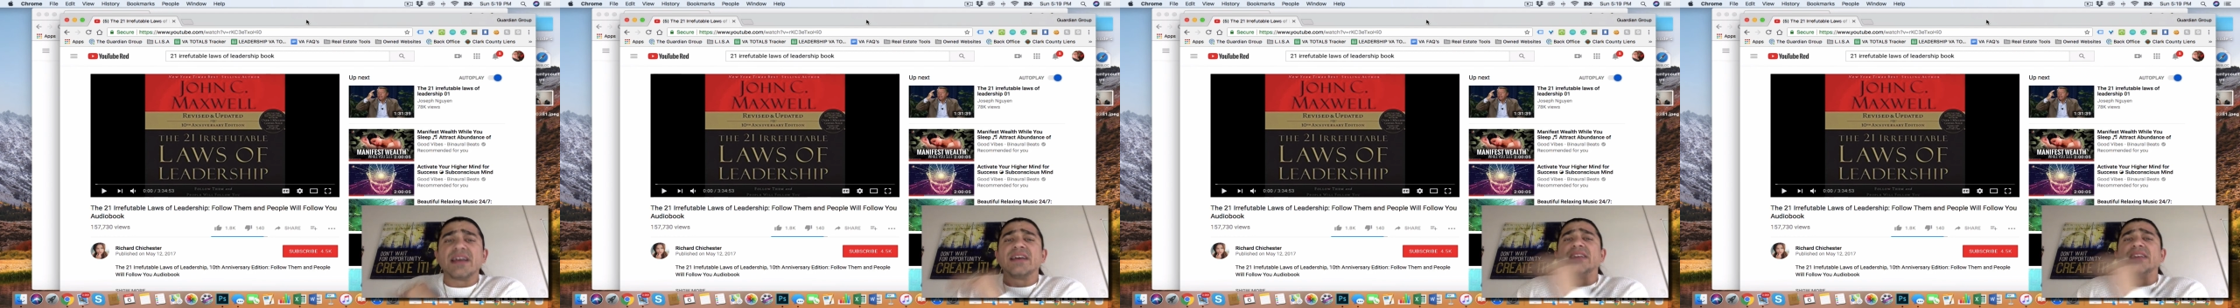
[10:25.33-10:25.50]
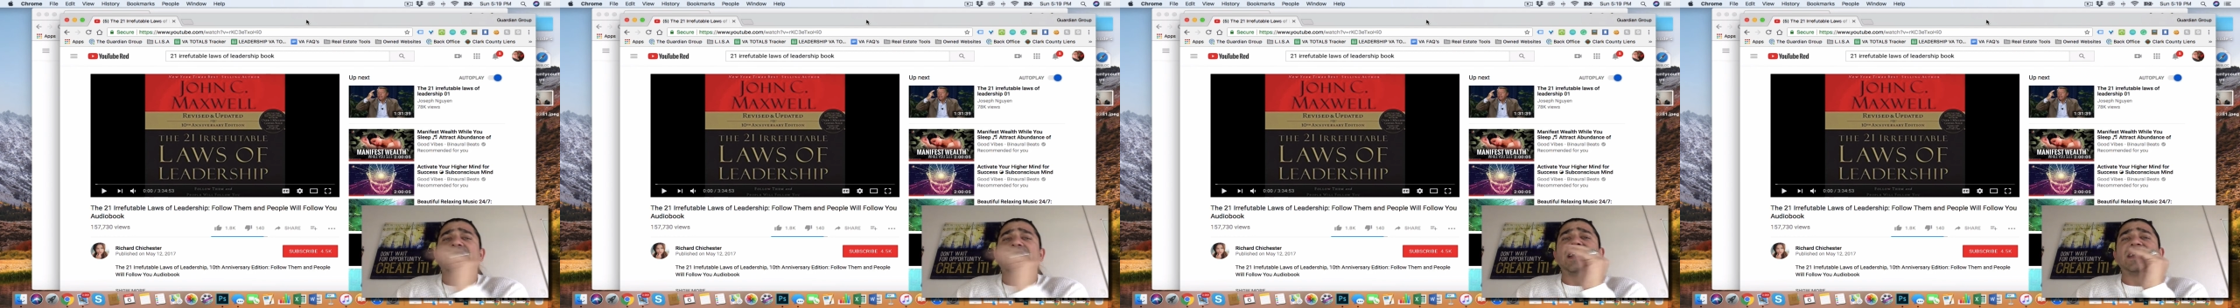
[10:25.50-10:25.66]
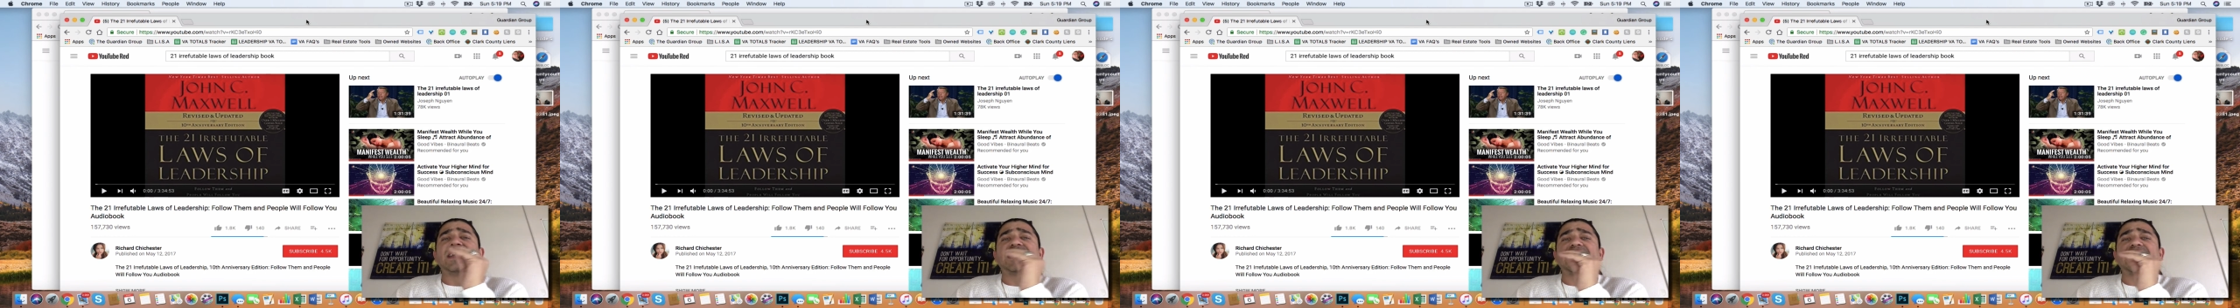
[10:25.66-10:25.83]

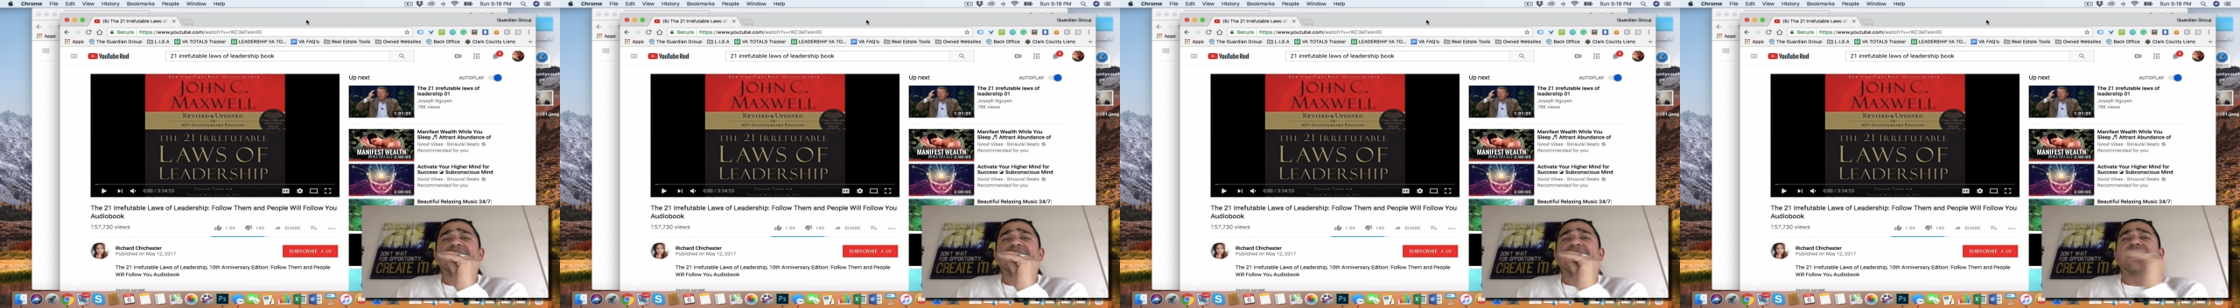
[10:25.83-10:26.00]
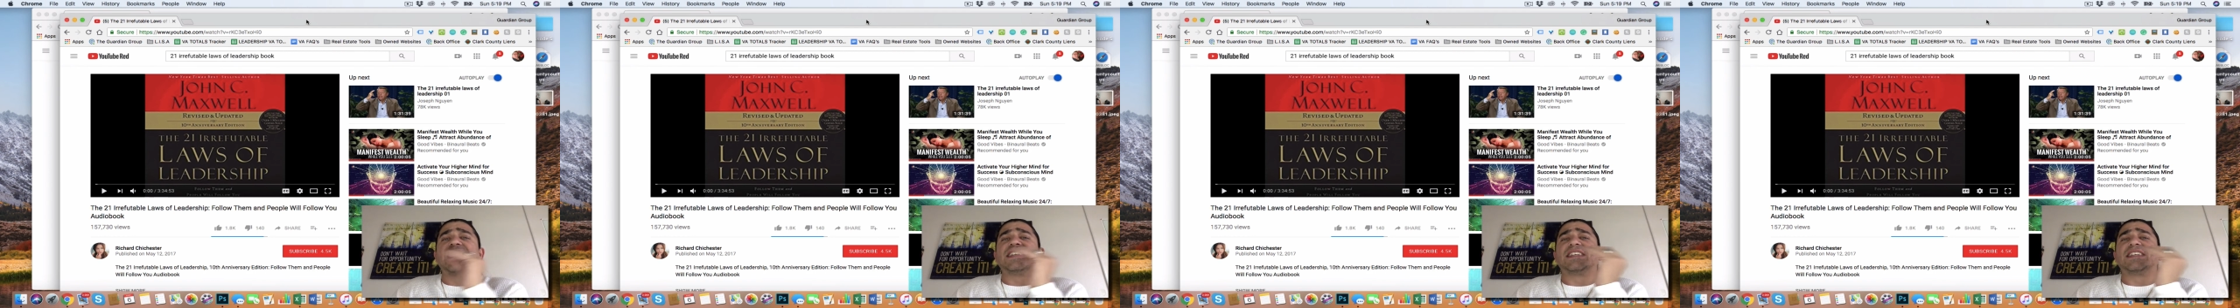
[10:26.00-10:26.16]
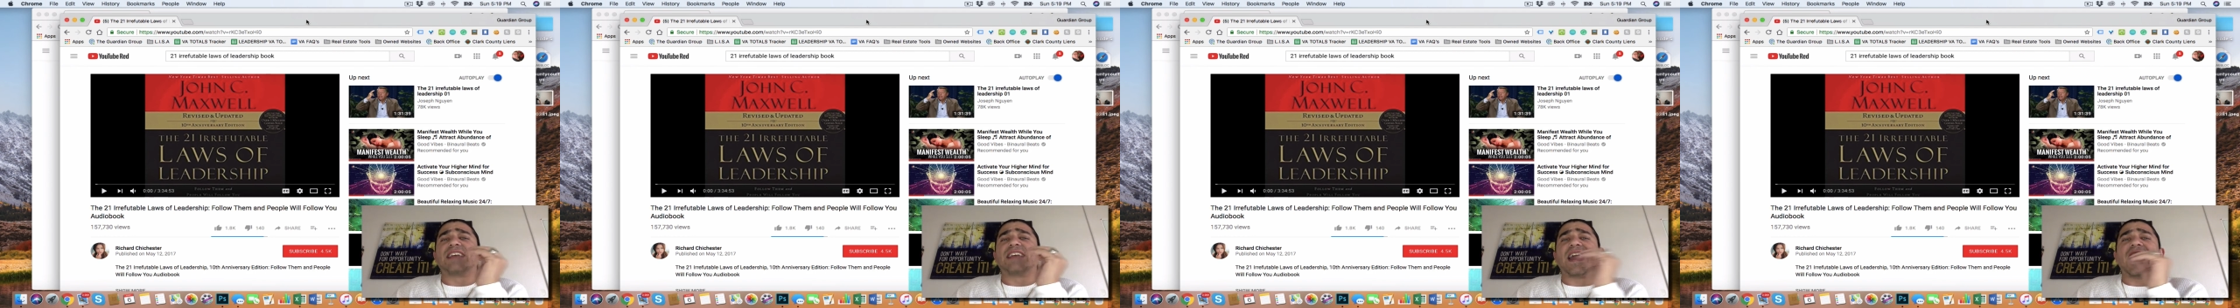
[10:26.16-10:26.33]
This
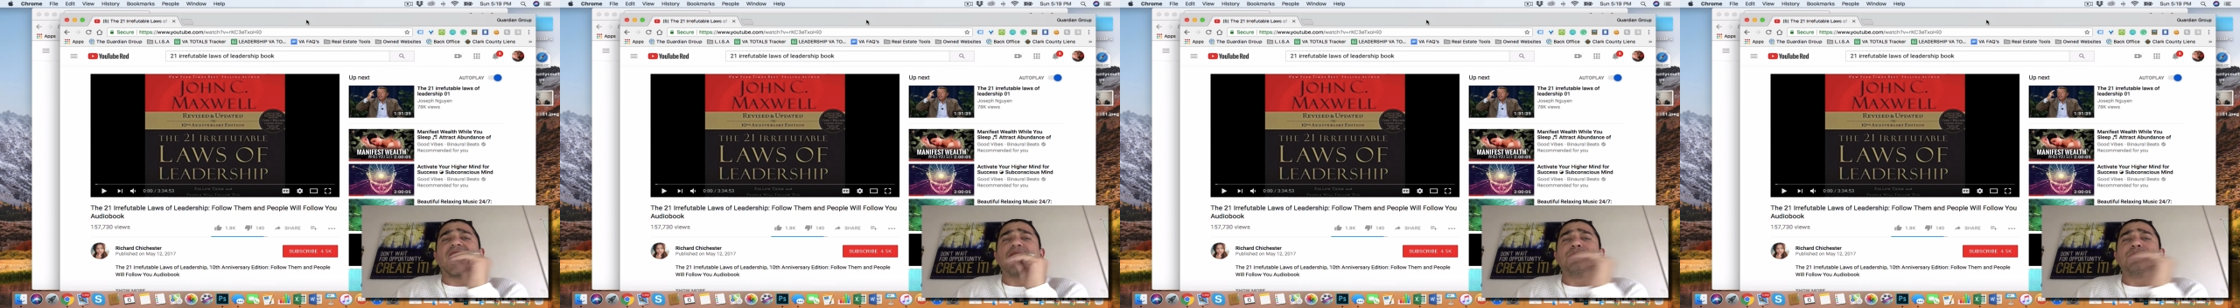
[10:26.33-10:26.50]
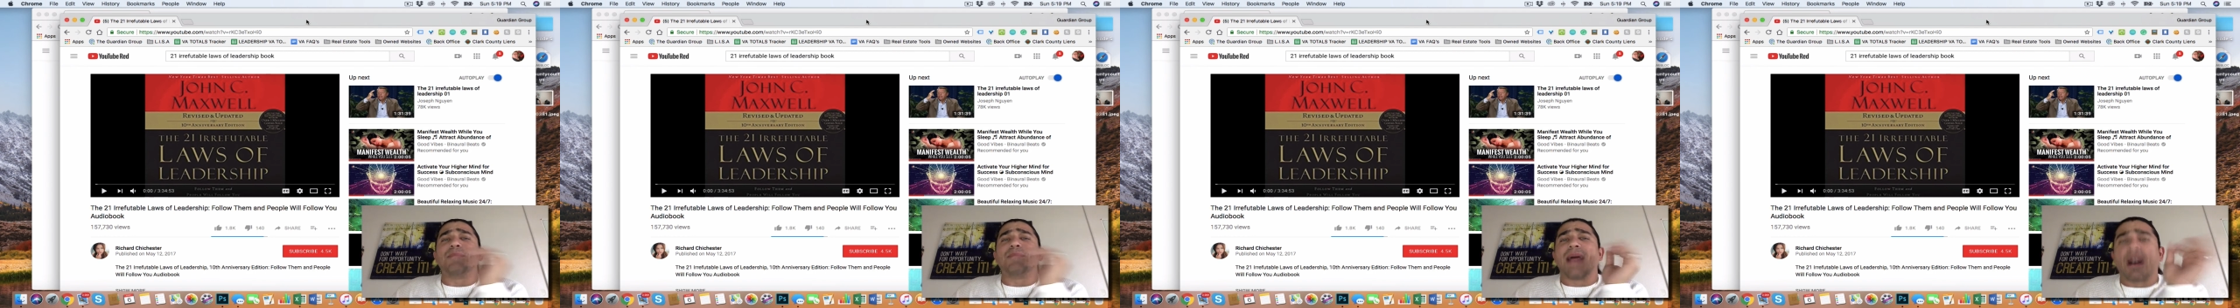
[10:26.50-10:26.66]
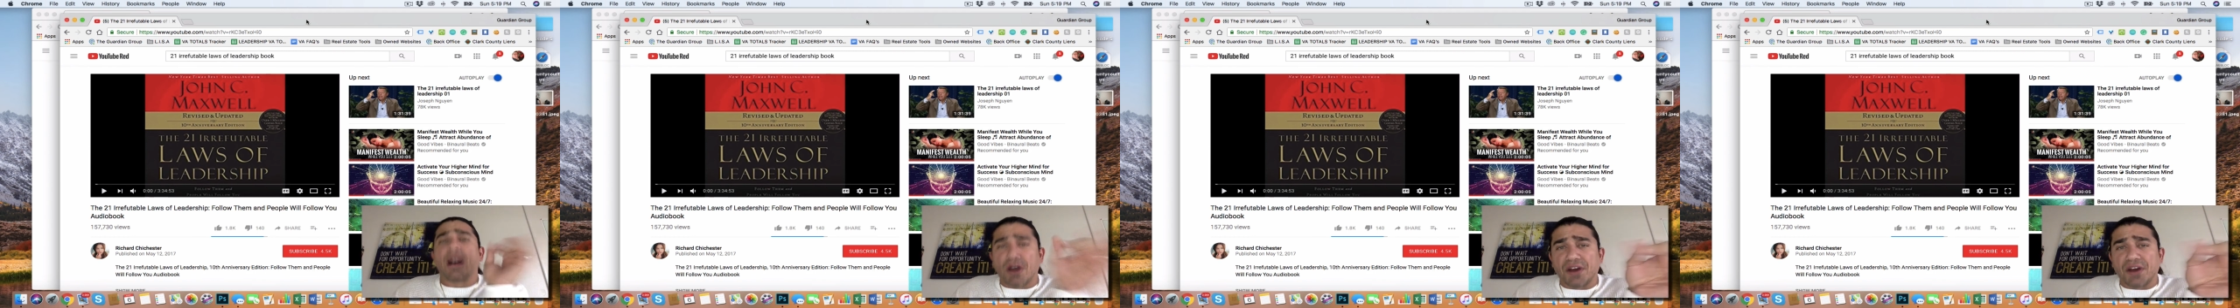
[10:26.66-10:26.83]
is a
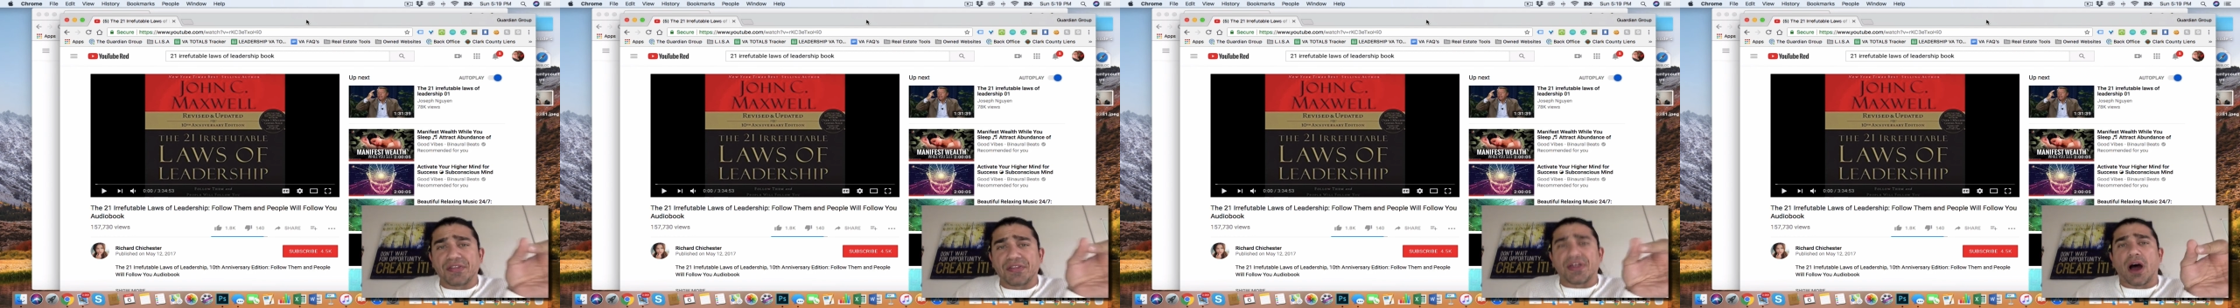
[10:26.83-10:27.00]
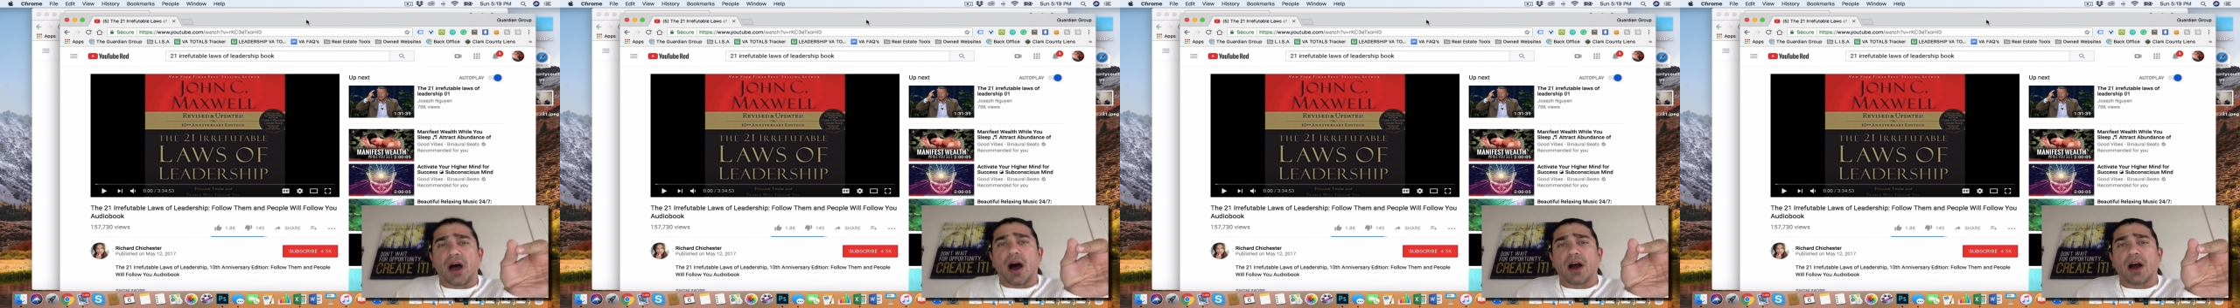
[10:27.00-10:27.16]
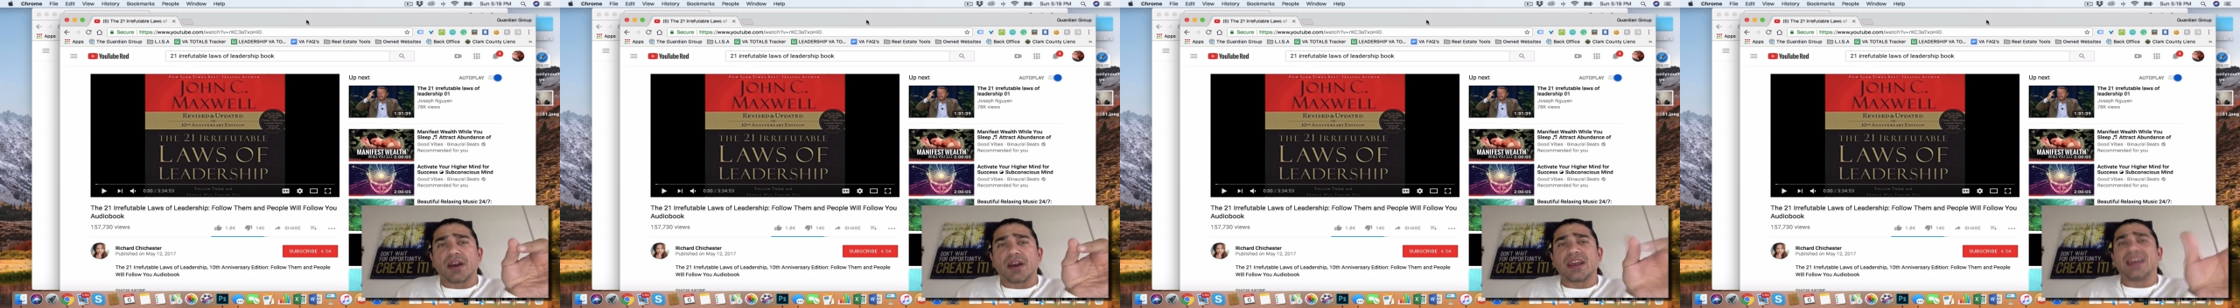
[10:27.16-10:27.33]
marathon,